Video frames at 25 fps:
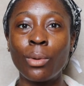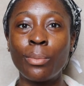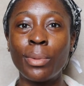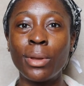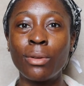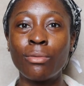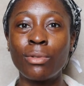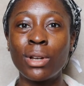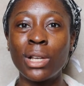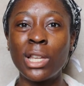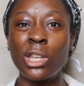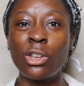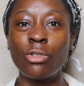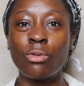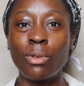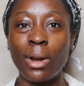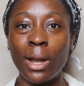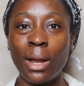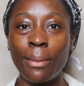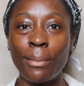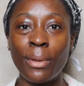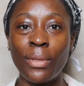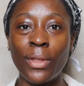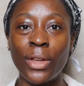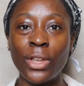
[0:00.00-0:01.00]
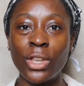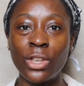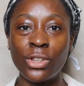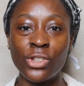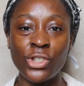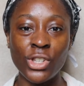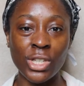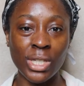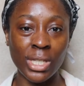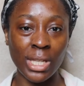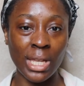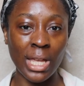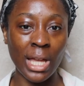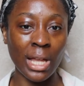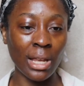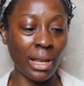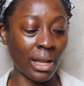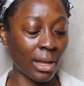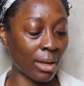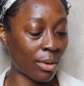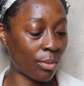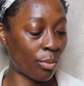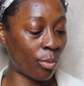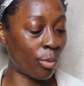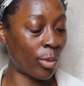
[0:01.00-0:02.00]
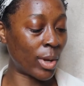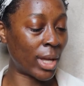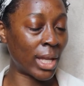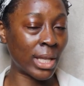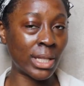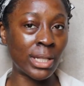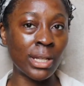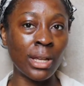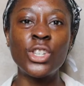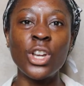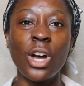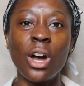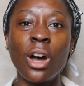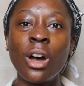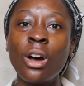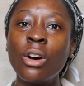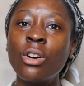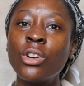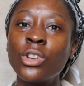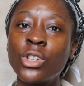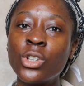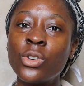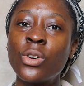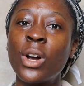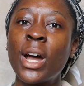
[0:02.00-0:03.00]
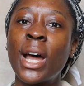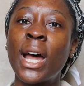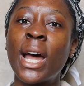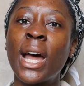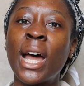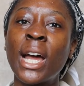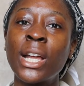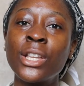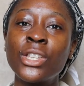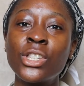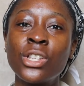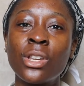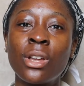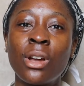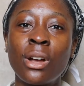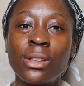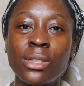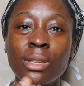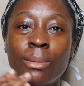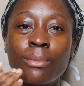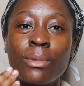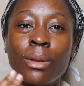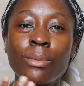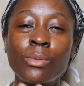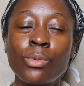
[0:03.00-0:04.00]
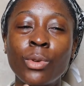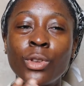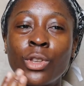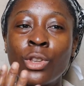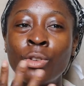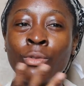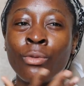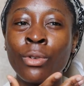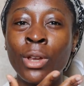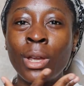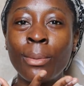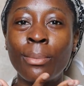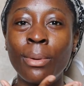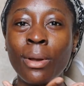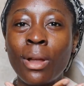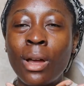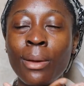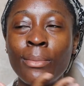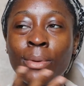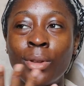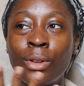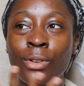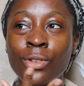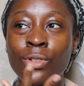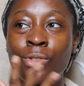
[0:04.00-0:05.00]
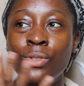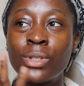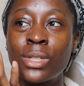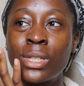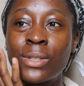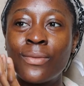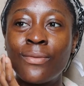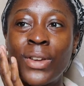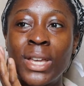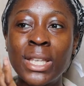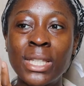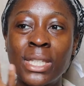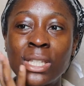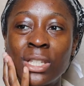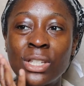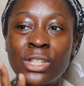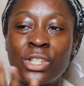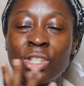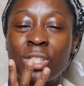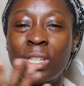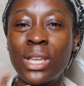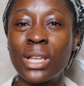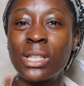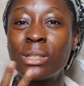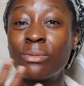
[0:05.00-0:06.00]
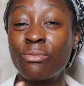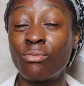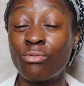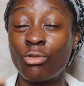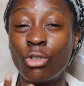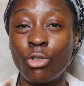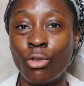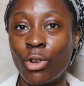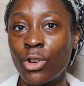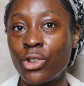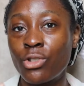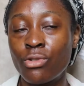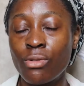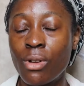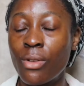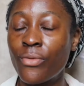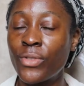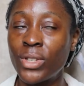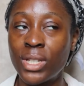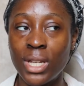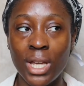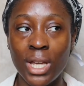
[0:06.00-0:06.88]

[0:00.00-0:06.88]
would be really grim and that you just get like weird dirt on your hand. You know how sometimes when you reapply because your face just gets gross throughout the